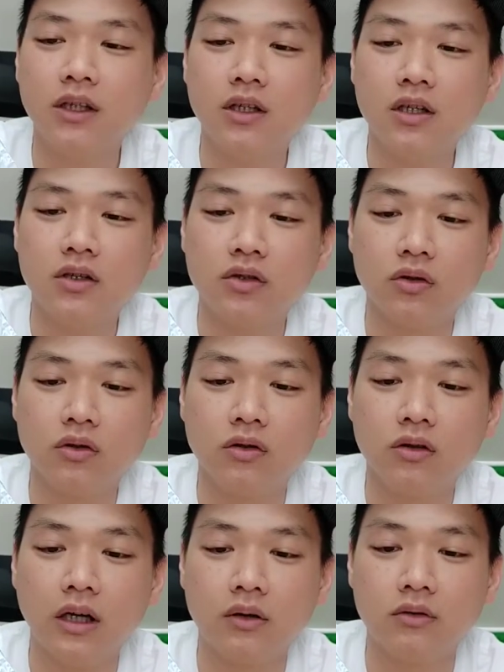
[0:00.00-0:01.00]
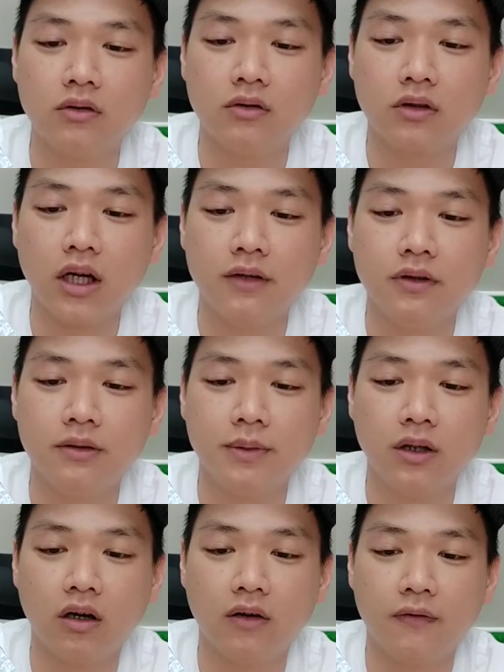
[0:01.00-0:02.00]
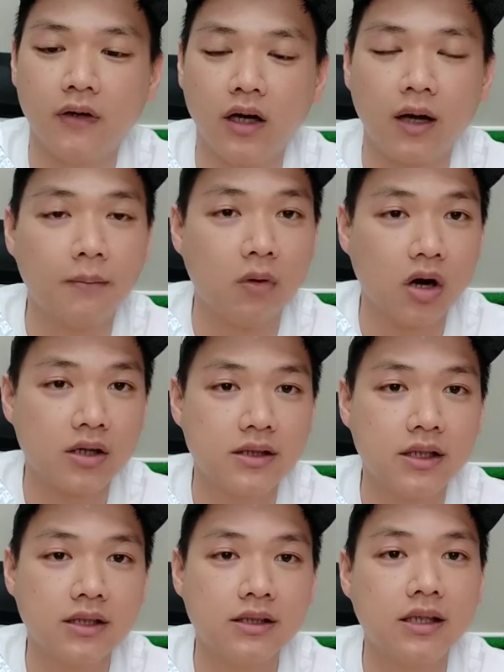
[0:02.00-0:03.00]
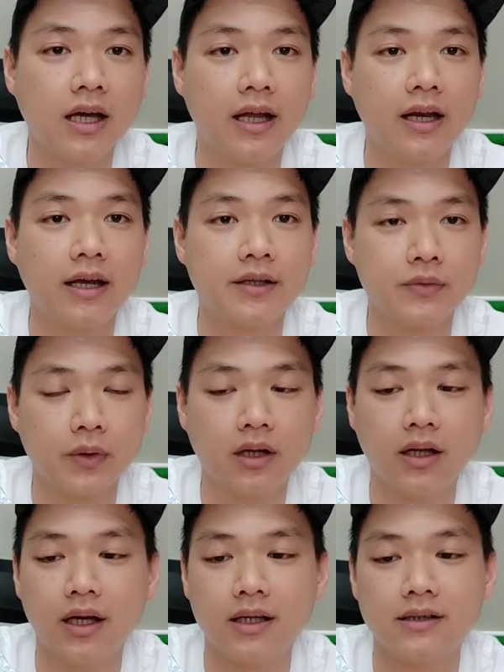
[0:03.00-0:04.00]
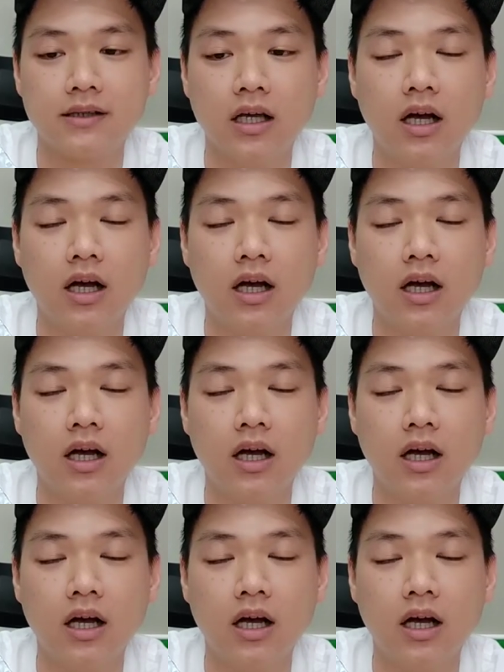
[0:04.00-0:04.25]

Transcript: So I will cover a bit of unboxings and as well as